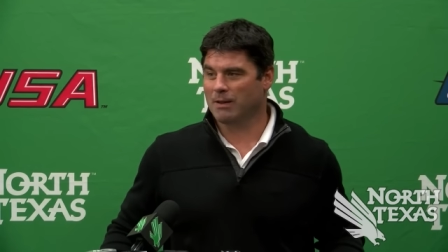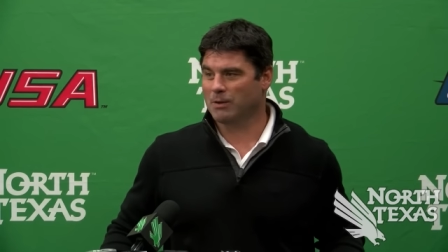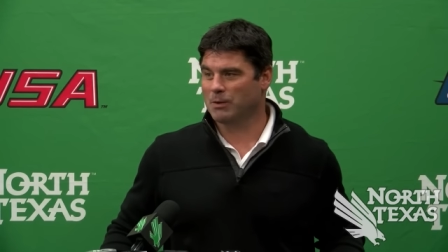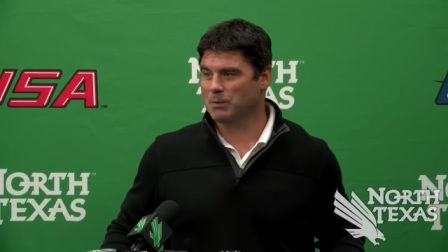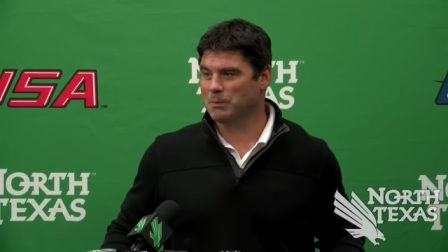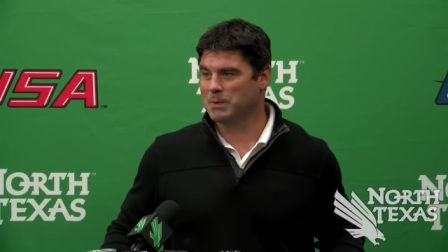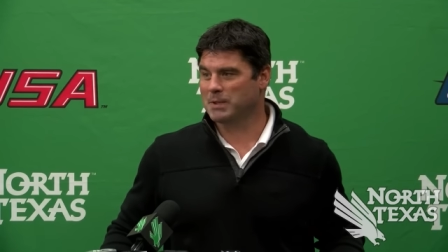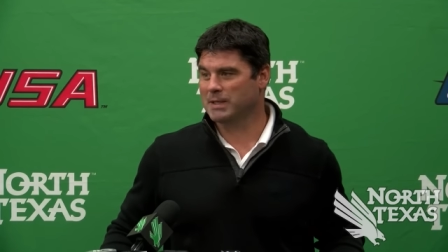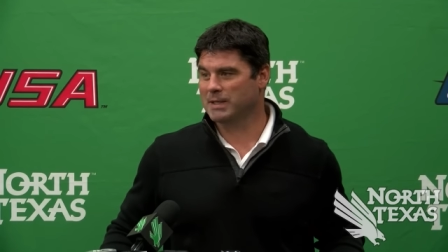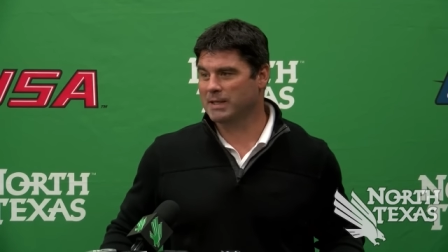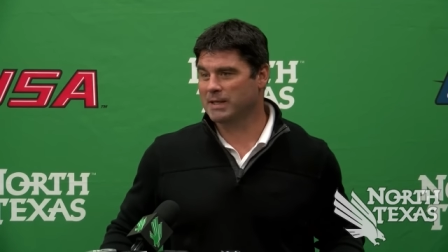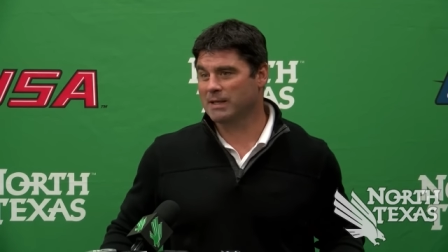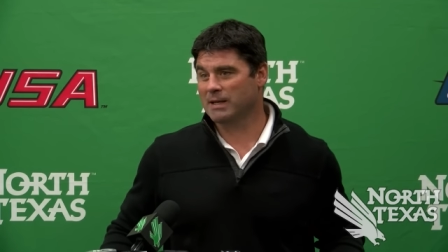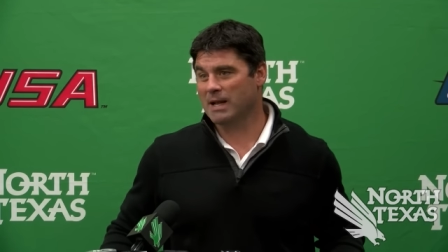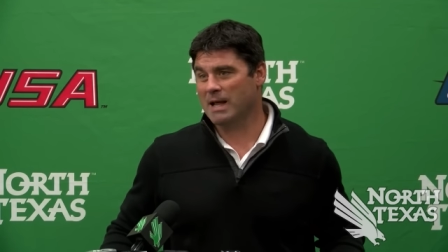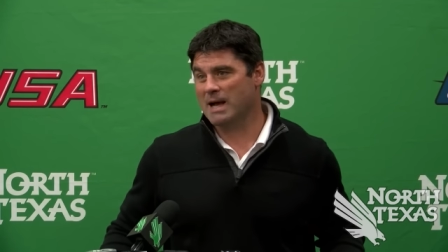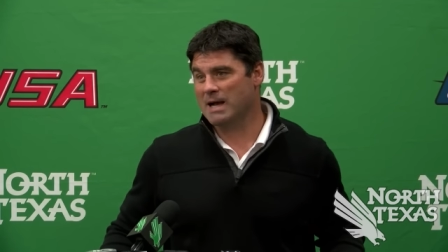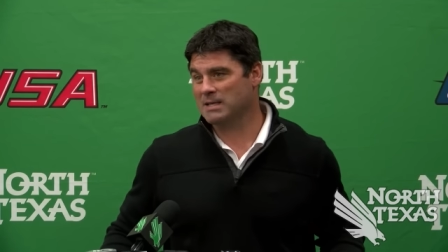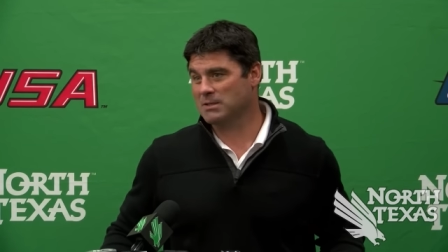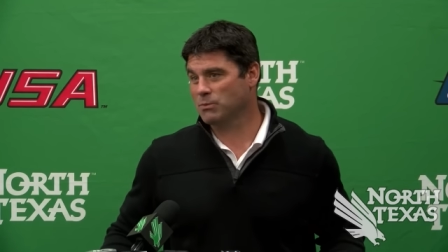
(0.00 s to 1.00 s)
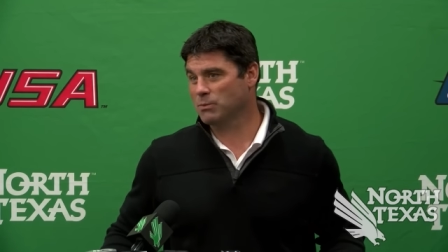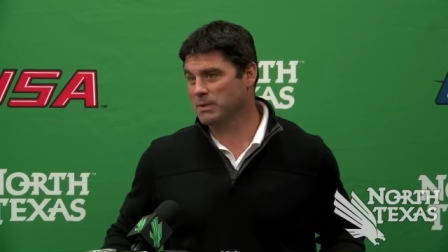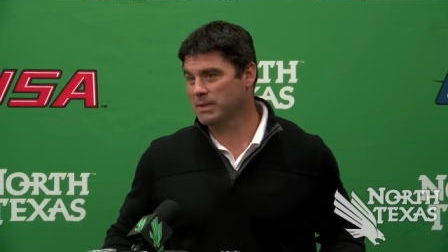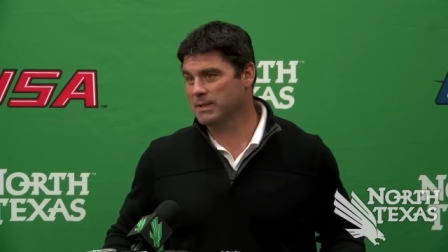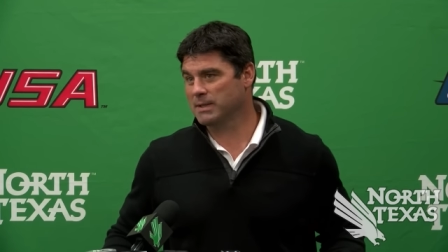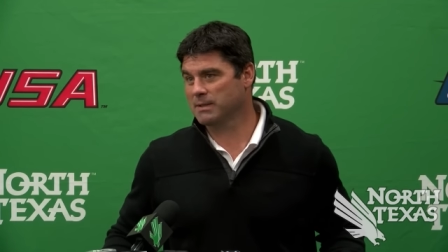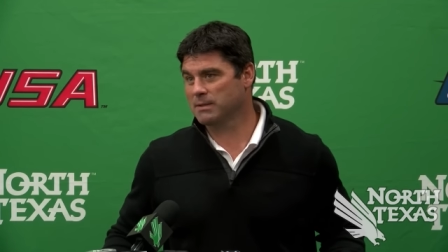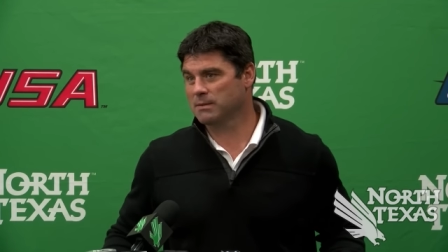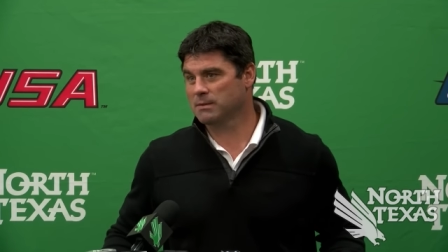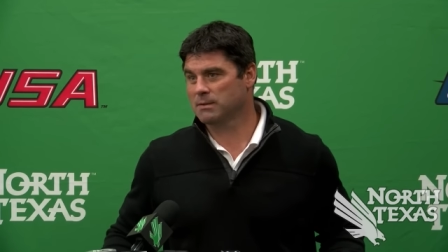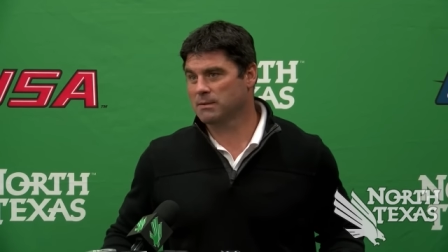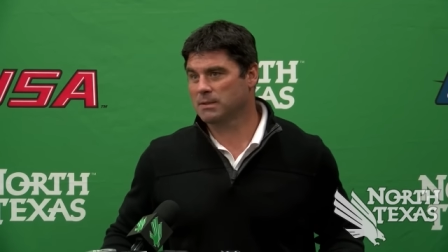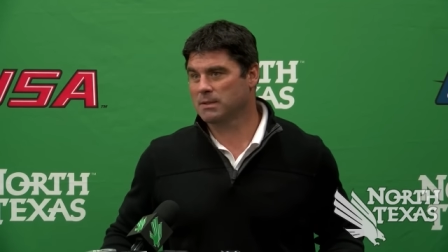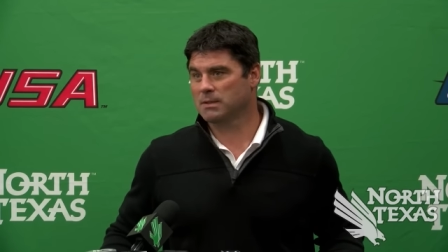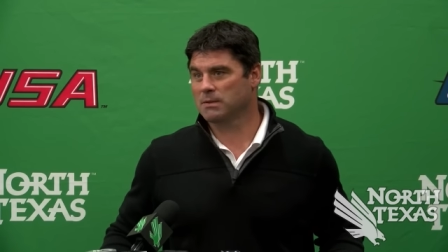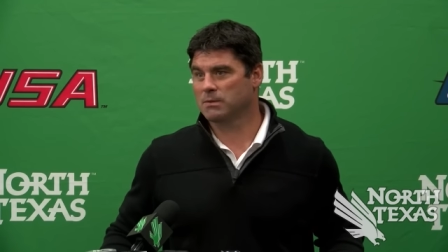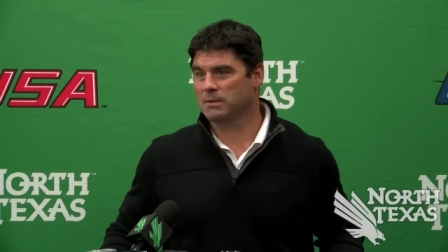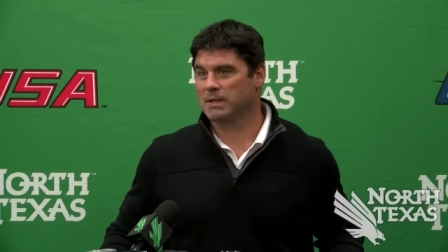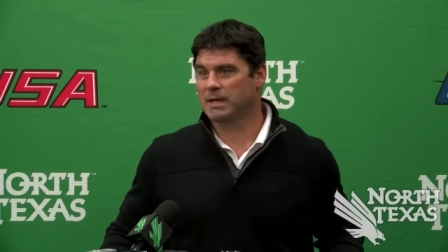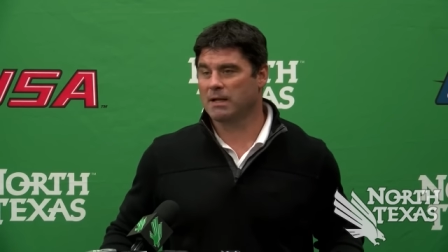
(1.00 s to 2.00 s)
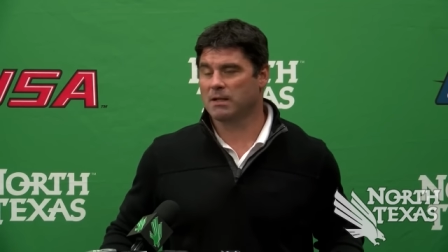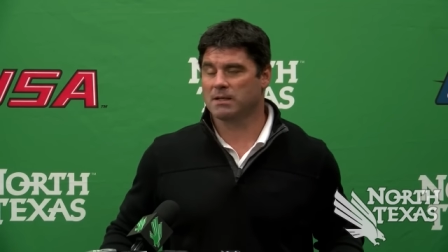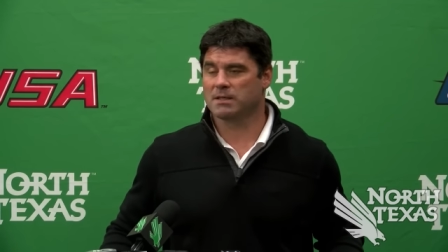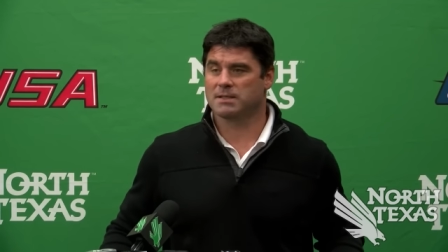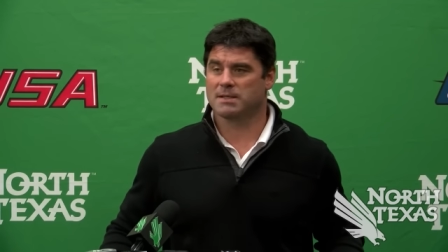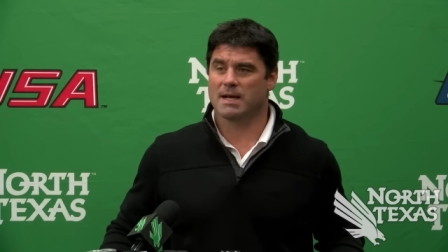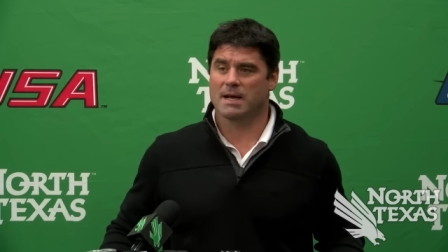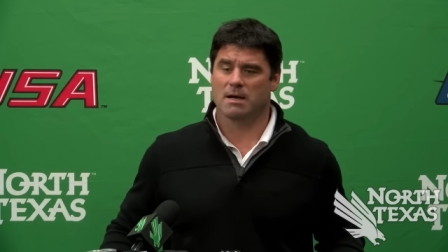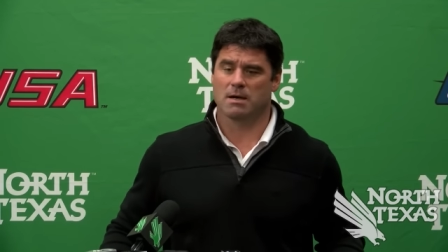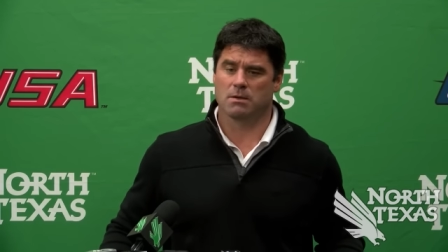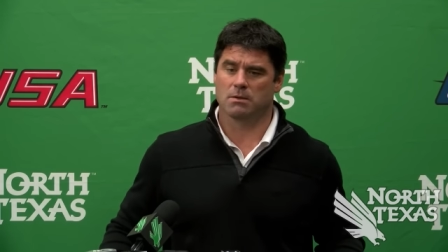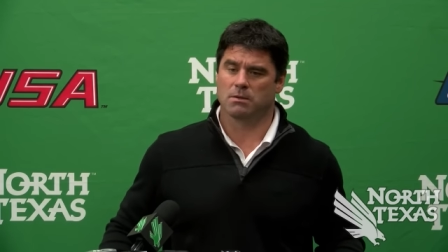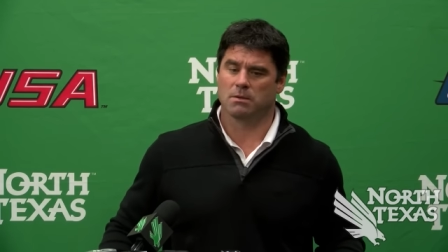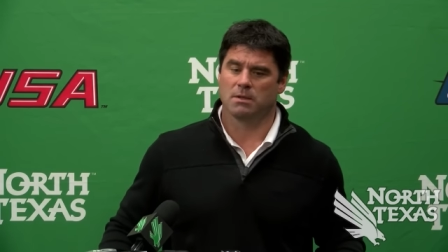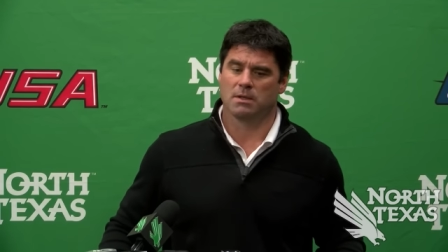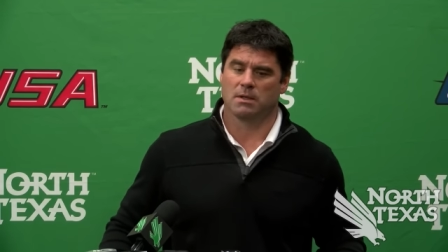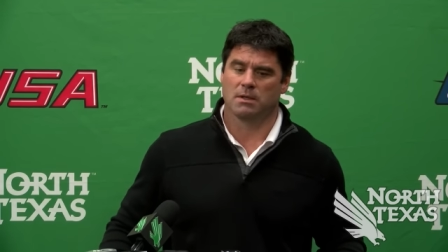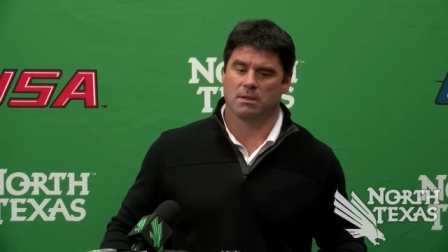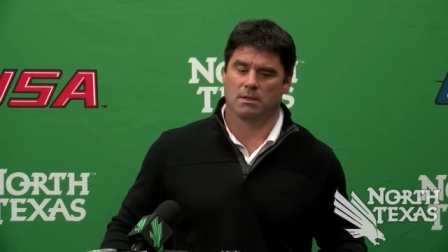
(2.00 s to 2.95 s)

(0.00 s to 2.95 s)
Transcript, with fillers: a little bit again last week uh, with Alex down.